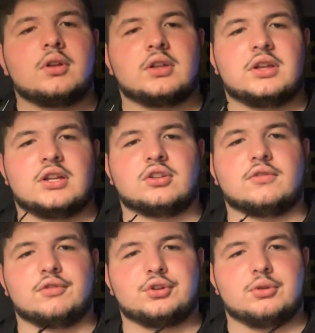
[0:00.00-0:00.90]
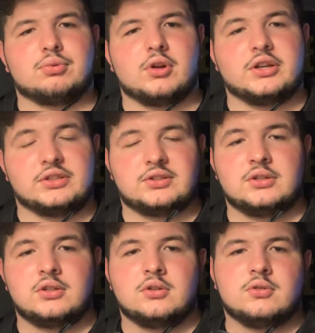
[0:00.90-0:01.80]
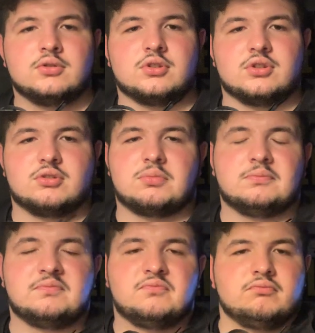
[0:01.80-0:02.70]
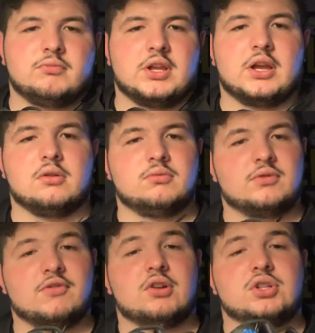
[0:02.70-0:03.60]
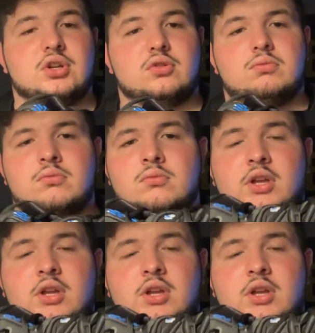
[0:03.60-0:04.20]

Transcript: can get you for a good price. So just yeah, very dope.